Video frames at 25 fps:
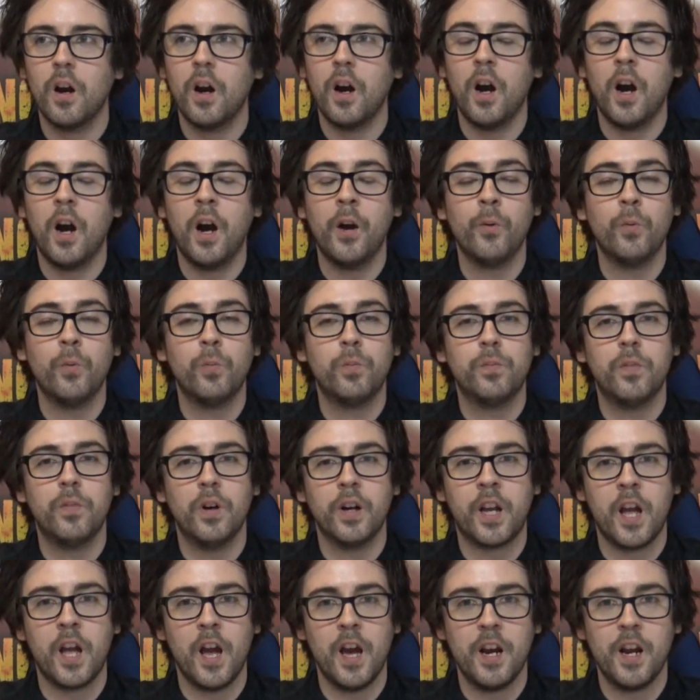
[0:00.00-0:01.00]
I
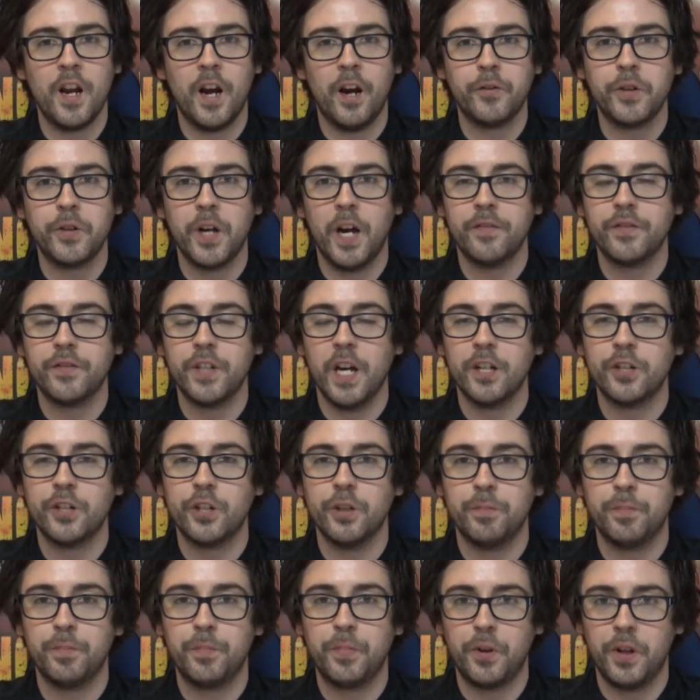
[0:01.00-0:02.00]
would have to
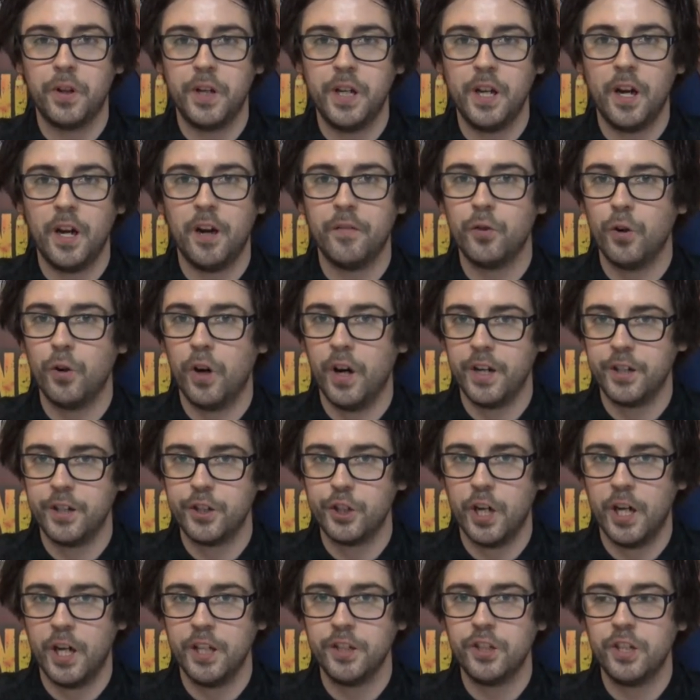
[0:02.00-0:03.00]
actually play it. I've not had a
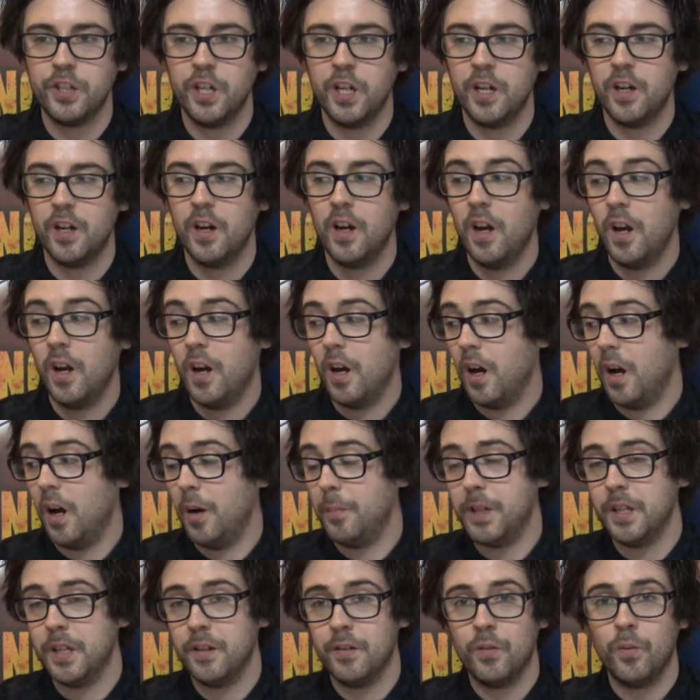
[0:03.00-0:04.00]
chance yet. I
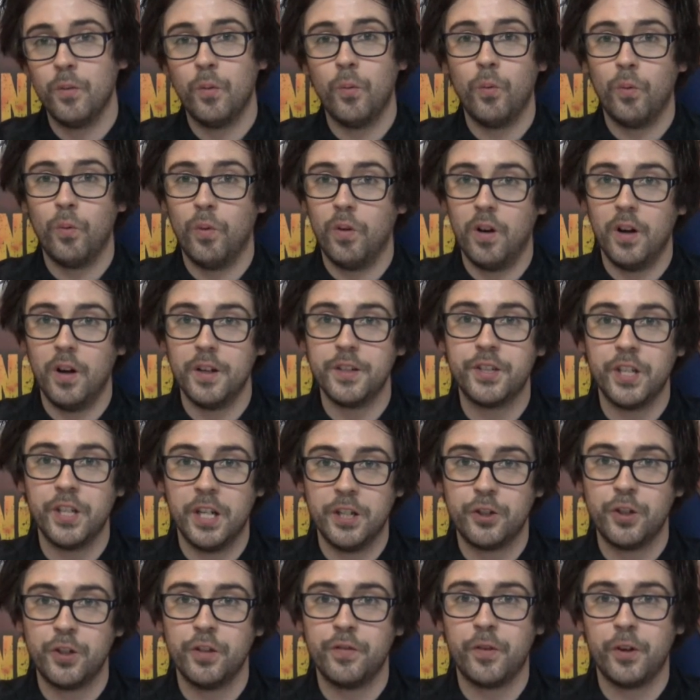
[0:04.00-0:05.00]
mean,
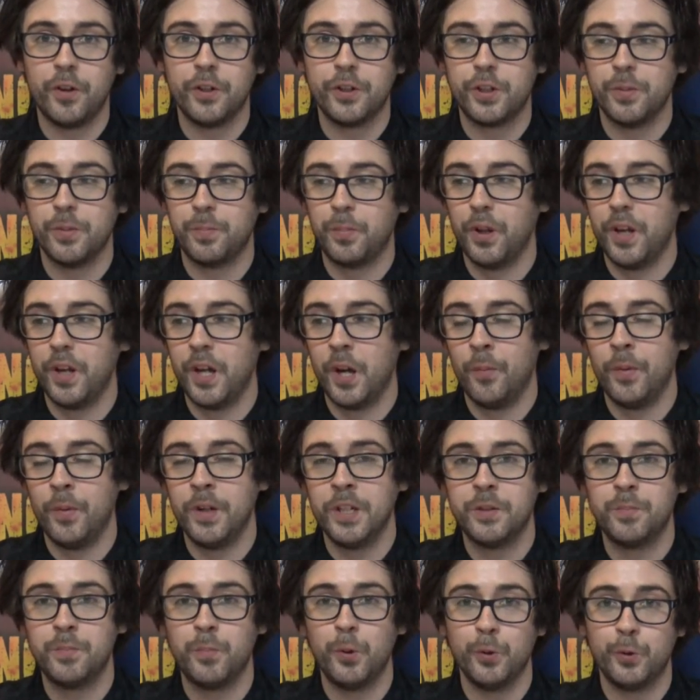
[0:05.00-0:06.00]
essentially for us to play it, we
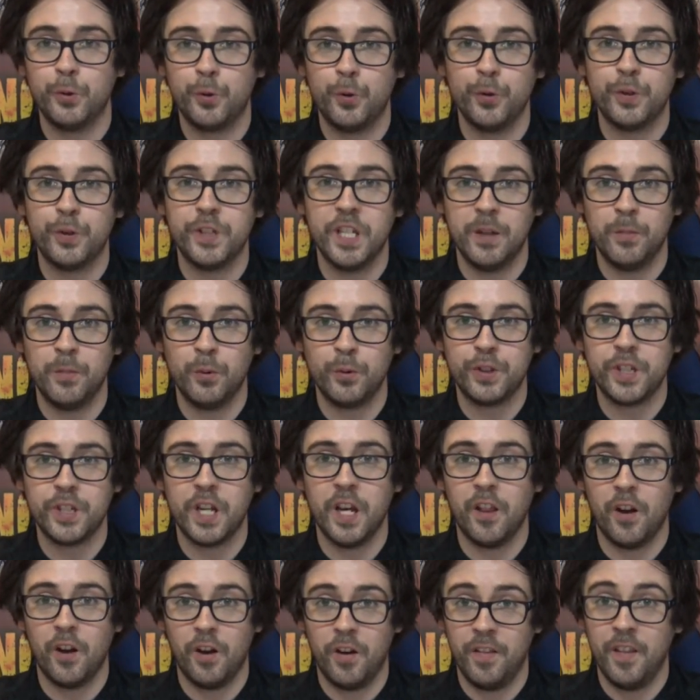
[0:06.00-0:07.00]
need to put 2 tables
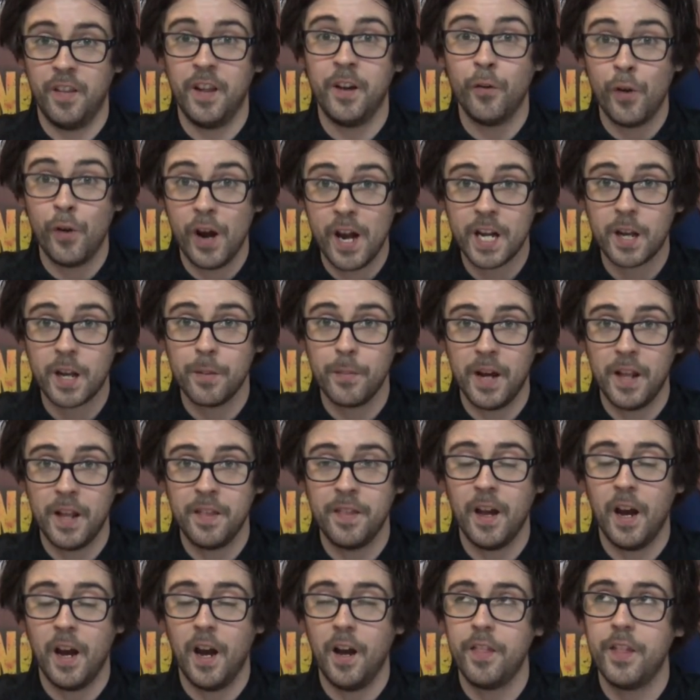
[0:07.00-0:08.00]
together, and they
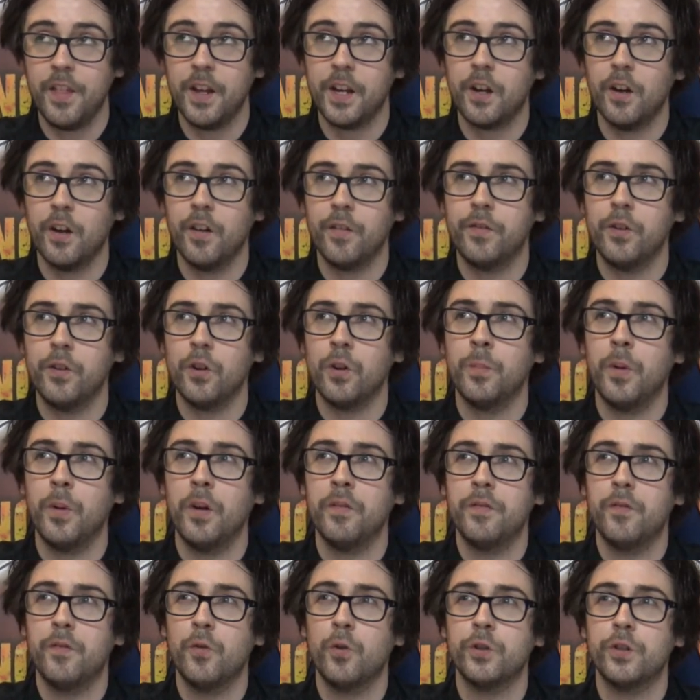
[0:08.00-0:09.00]
recommend that. I think if you're above
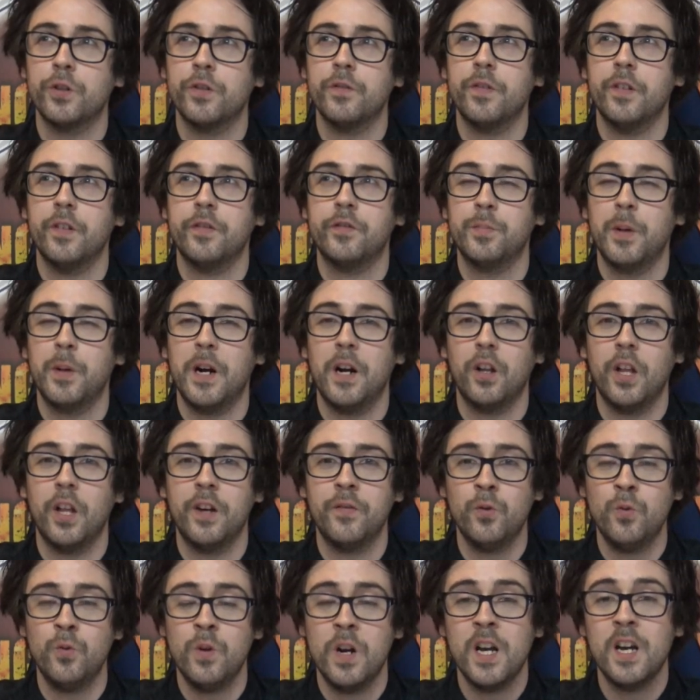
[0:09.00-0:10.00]
450 power
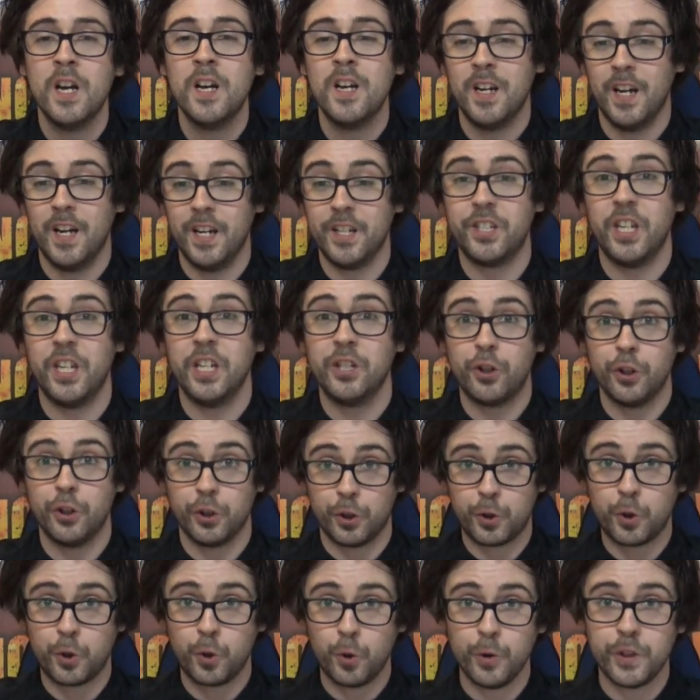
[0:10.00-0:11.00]
level, essentially
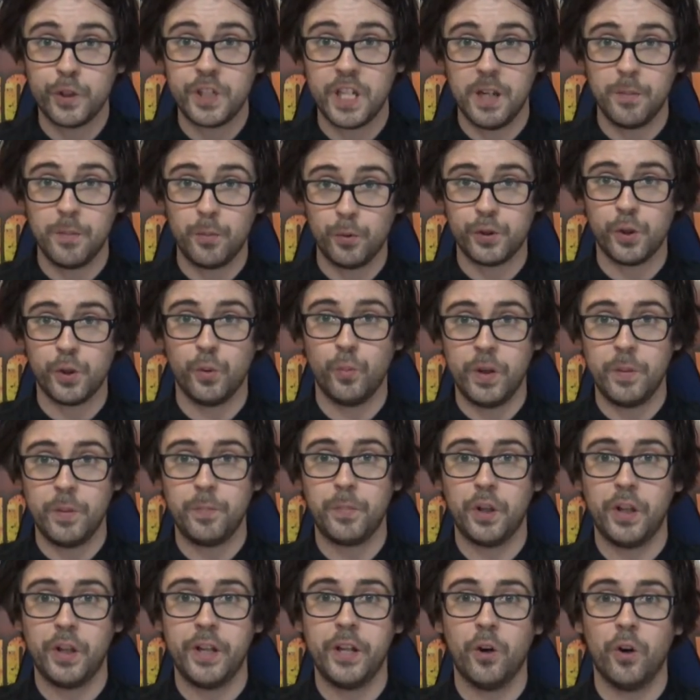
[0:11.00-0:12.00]
it's 2 tables that we
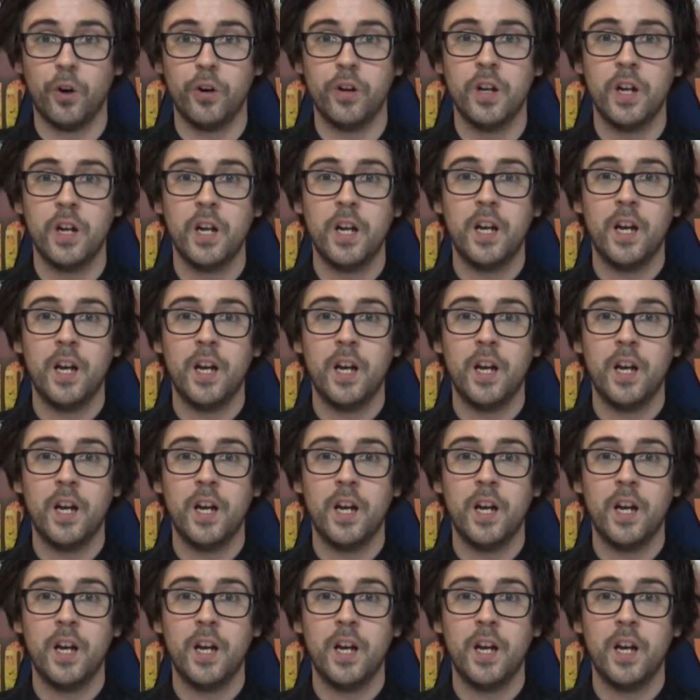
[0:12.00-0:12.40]
play on.